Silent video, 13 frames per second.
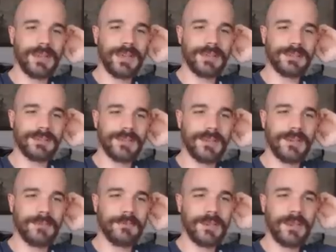And
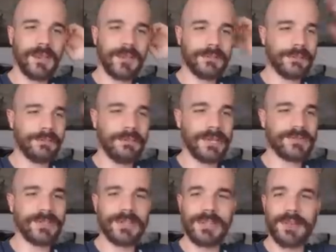
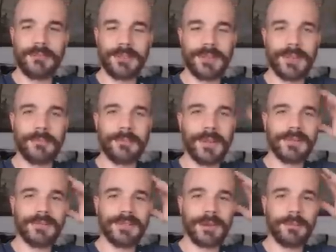basically everything
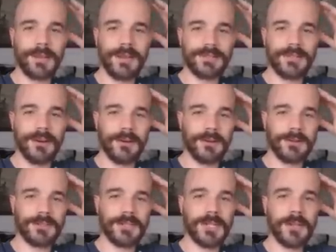that applies to
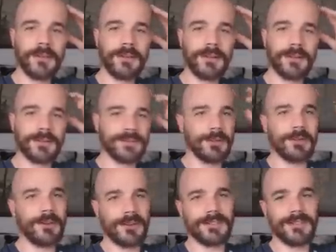Arch, so
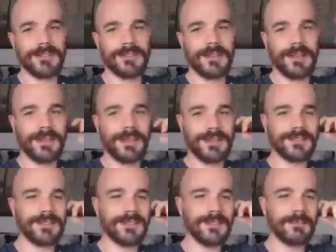long as it's not like a
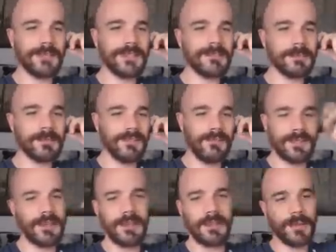systemd specific
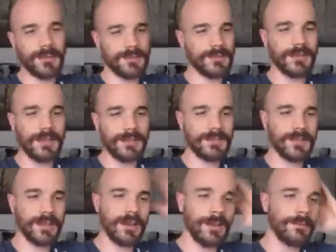thing, applies to this.
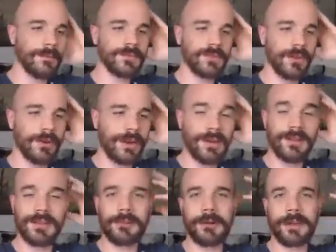So I
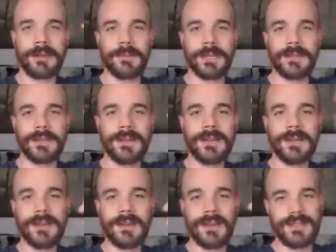highly recommend it.
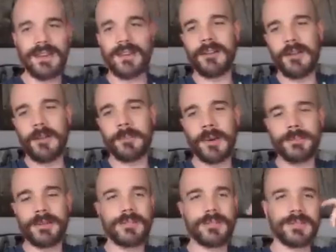Yeah, I'll
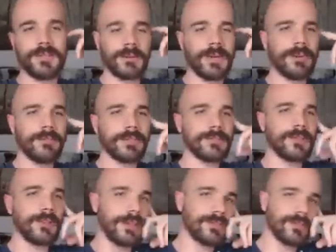probably do some kind of
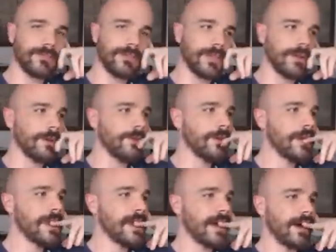installation video
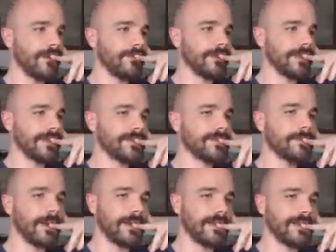for this,
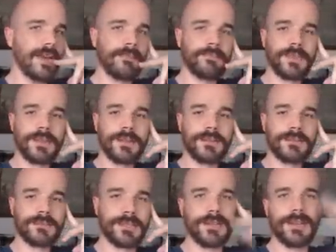but yeah,
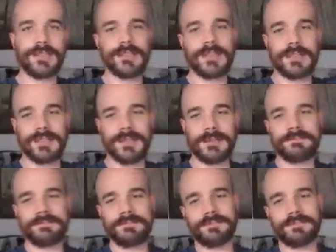see you guys next time.